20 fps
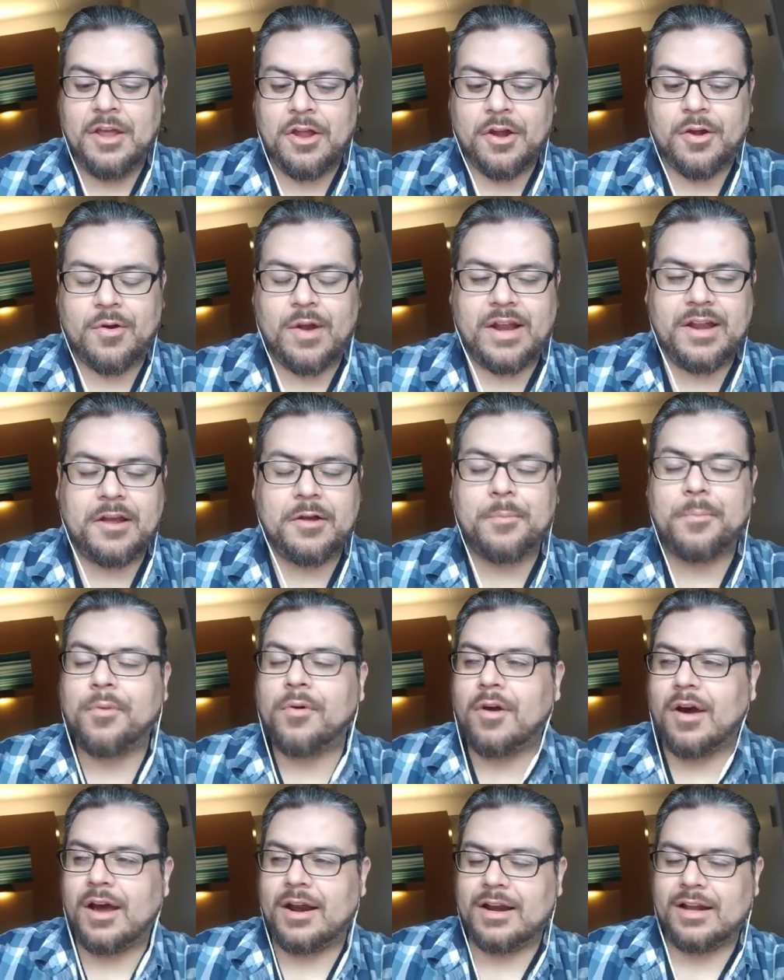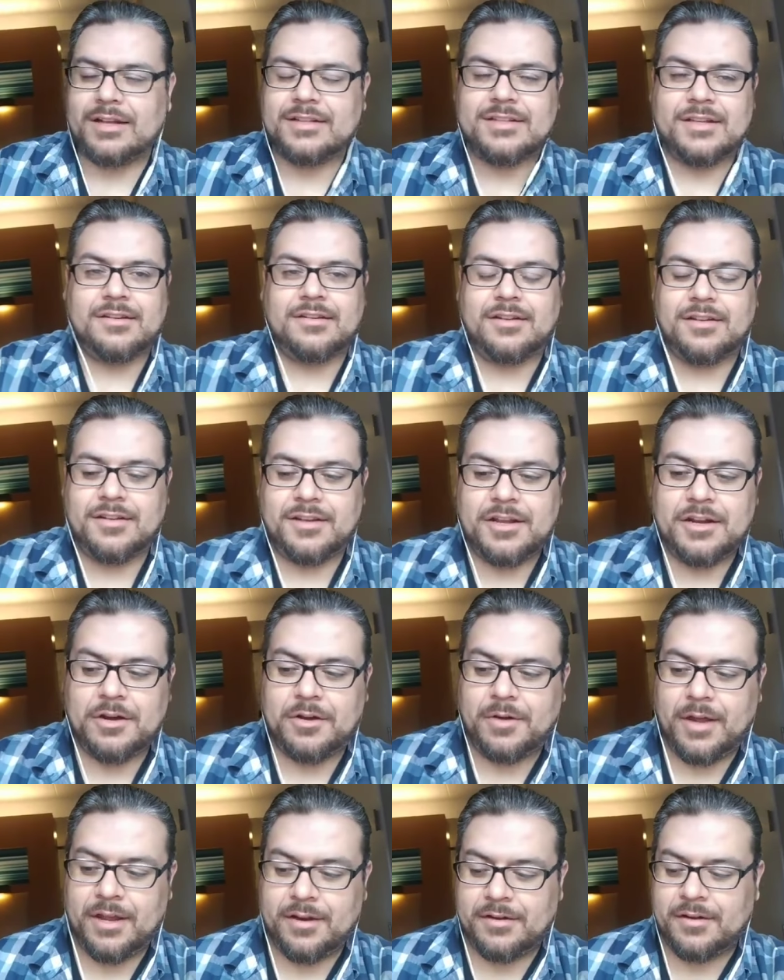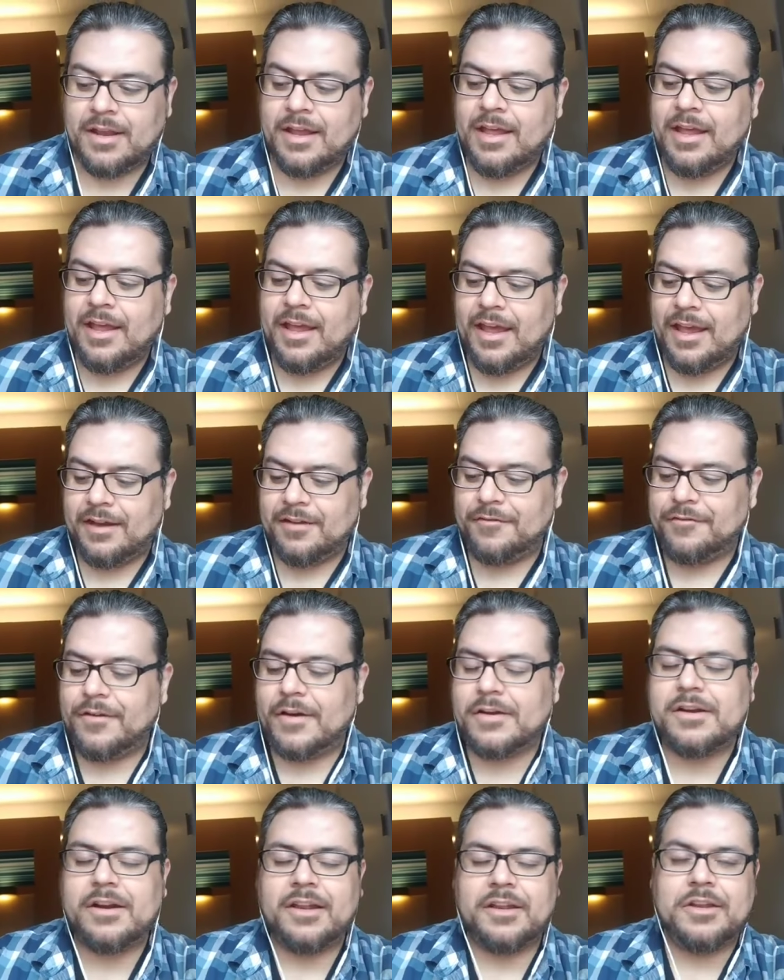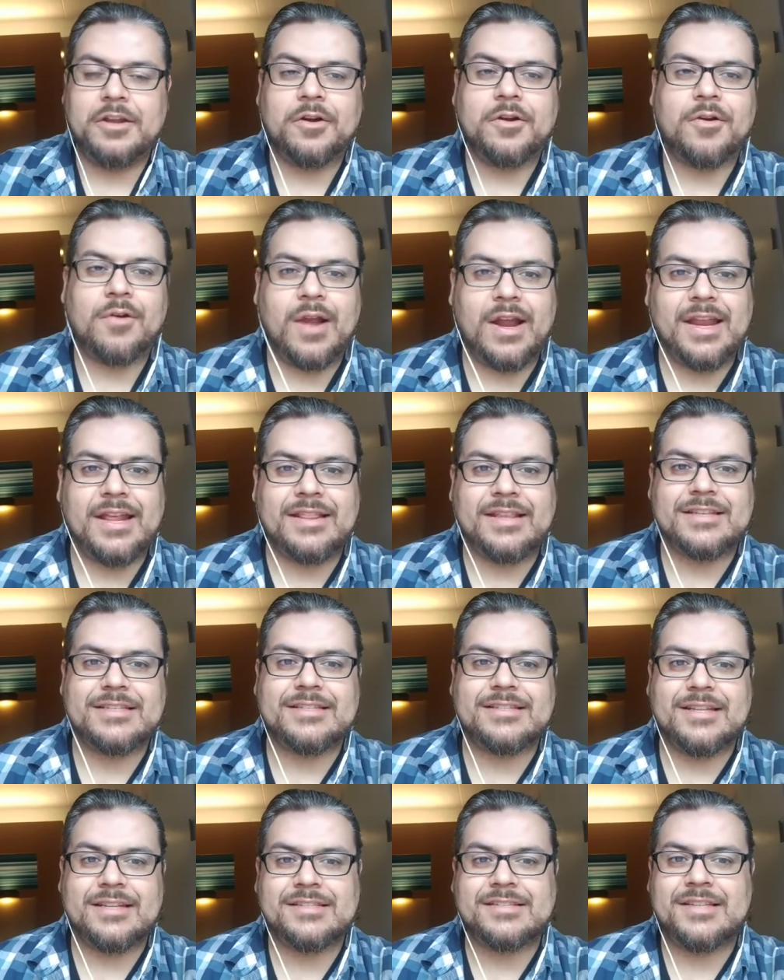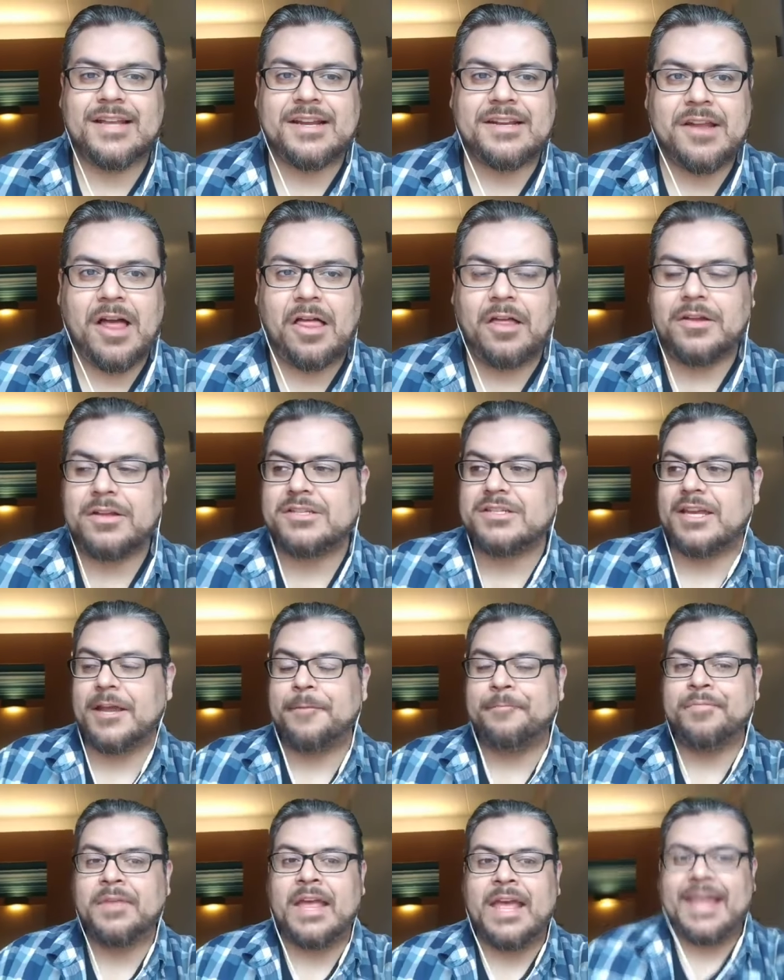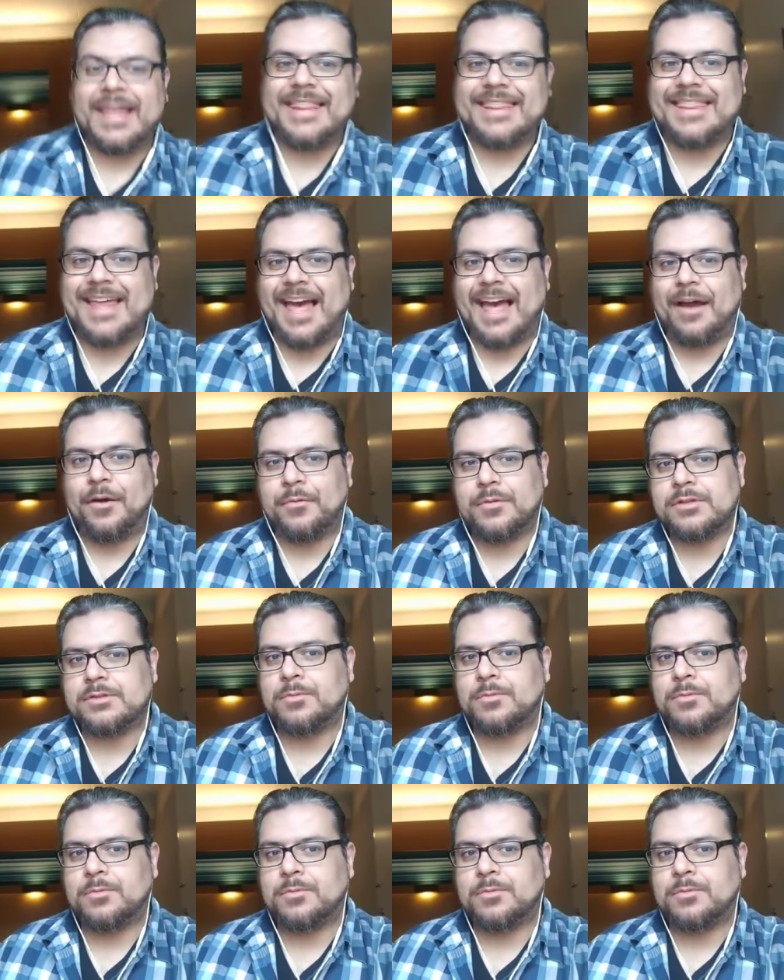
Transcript: creating a product, and you know, and and fun, and, you know, creating this this technology that was